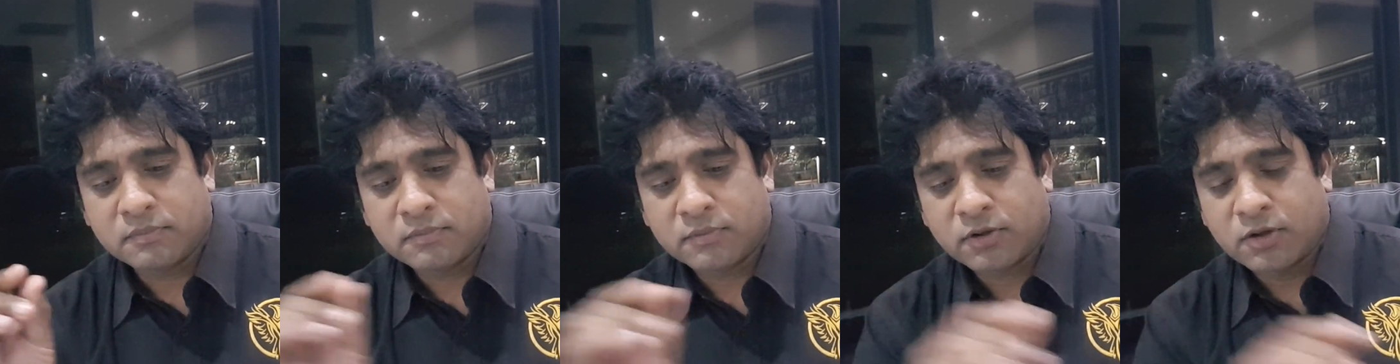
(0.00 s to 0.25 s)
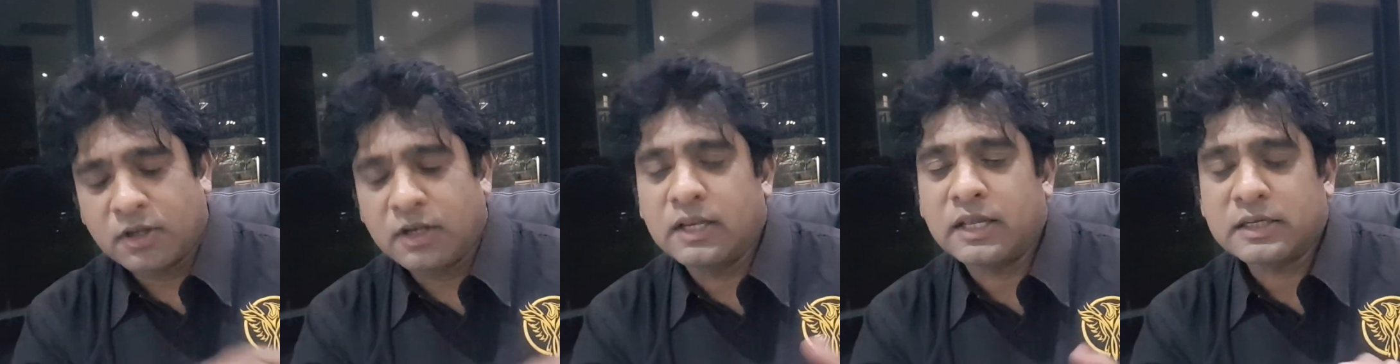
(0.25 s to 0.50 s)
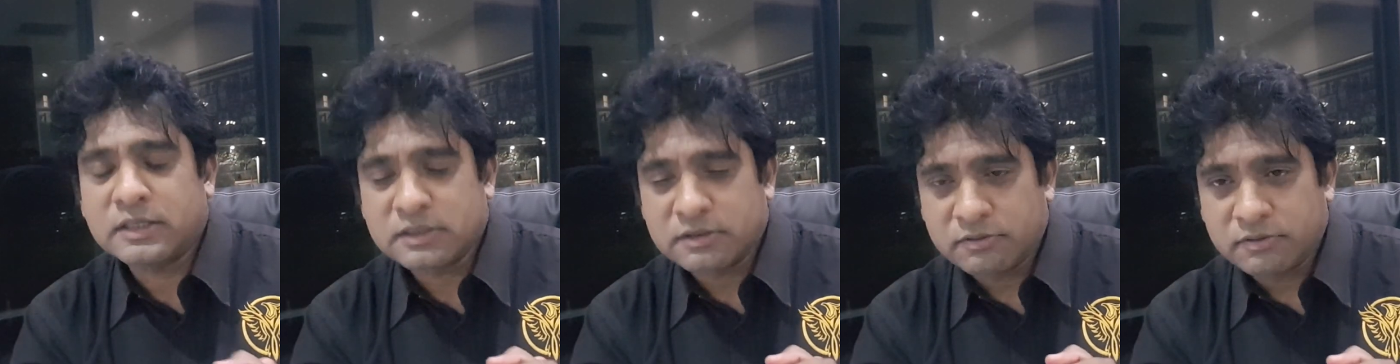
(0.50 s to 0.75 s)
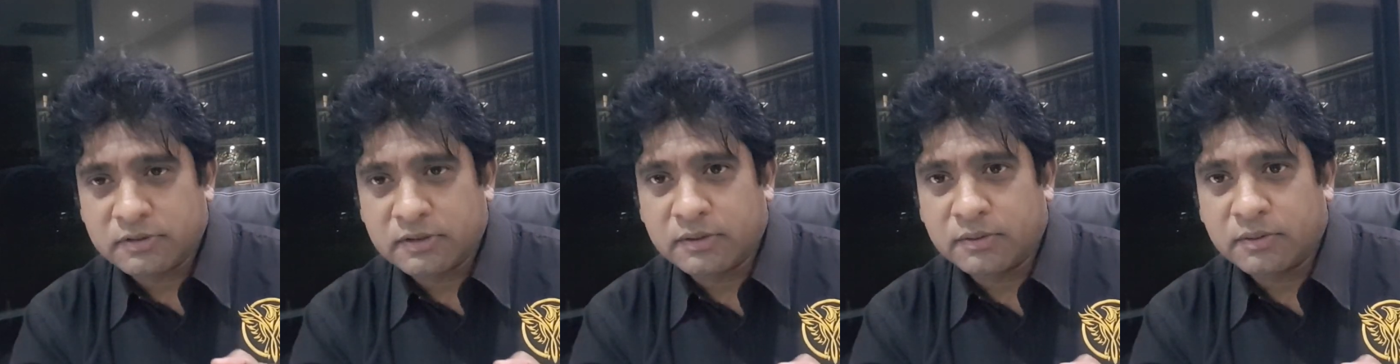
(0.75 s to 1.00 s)

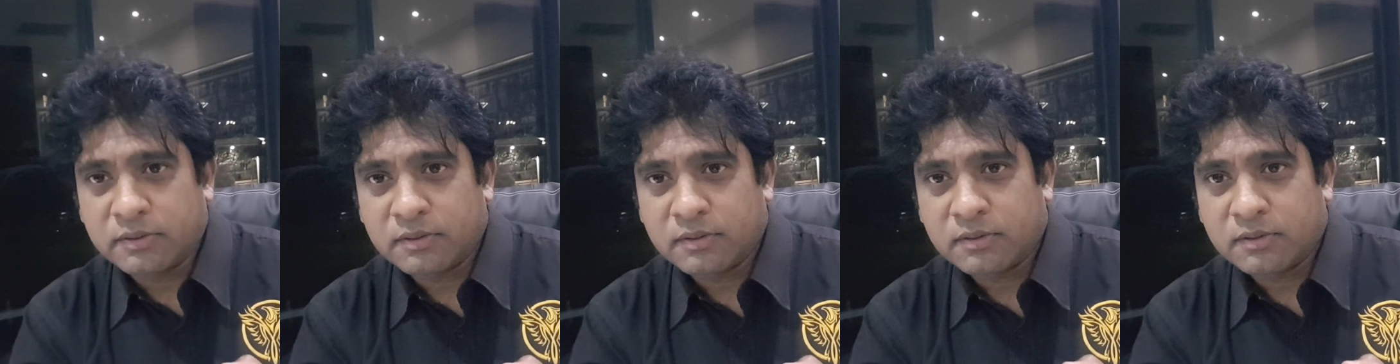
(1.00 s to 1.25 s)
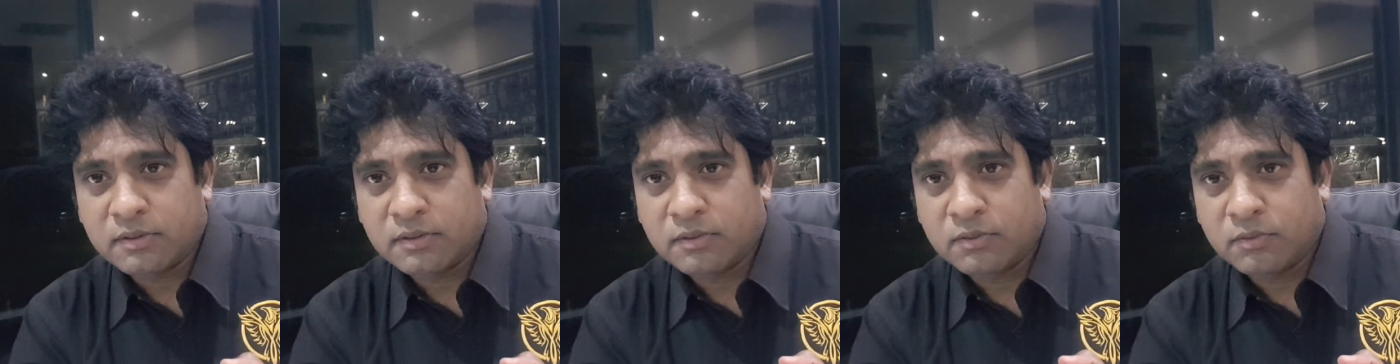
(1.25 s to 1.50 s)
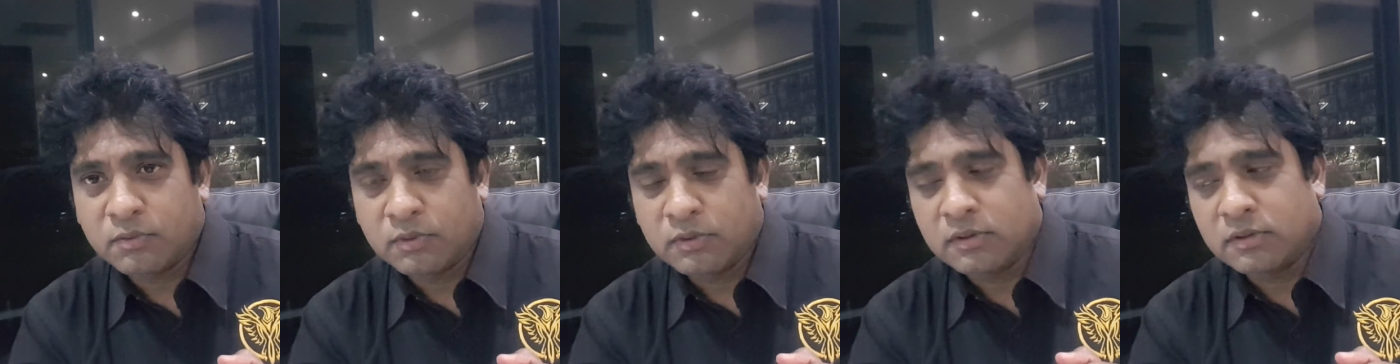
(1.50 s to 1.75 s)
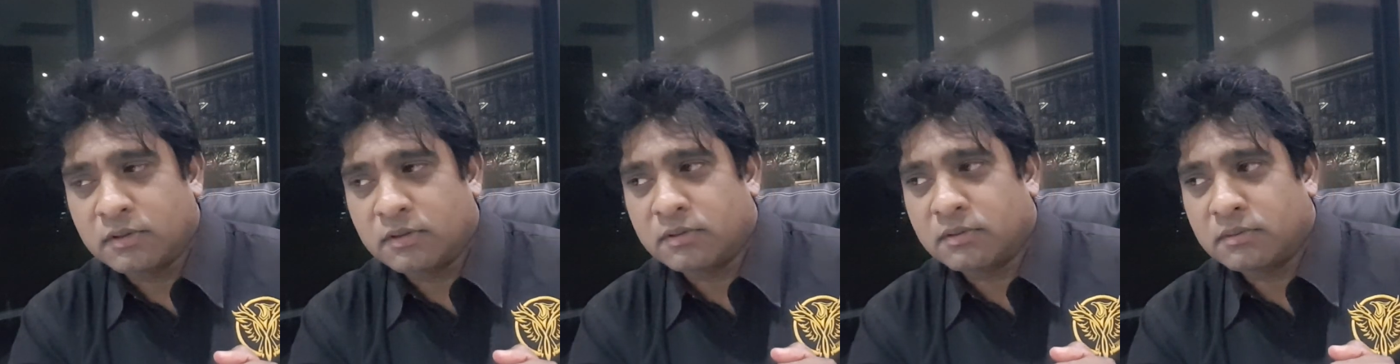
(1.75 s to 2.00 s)
collectively
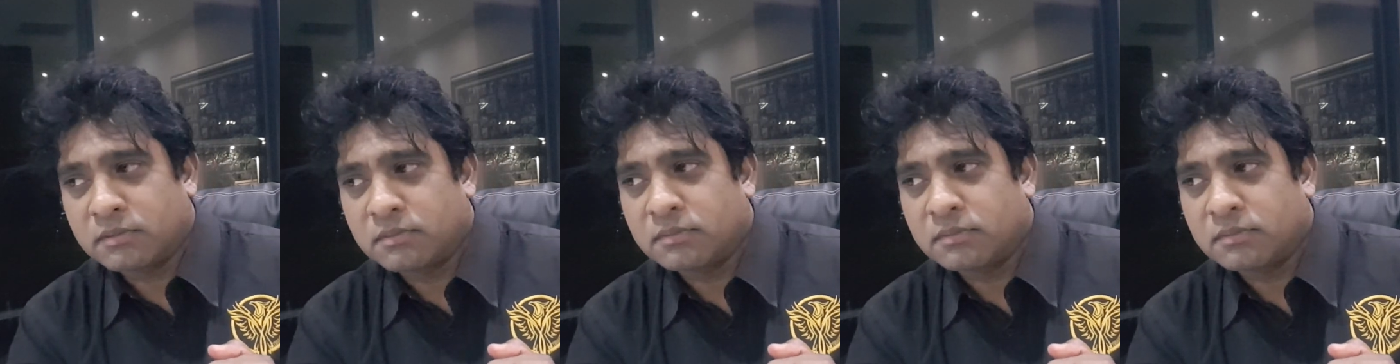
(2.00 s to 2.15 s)
will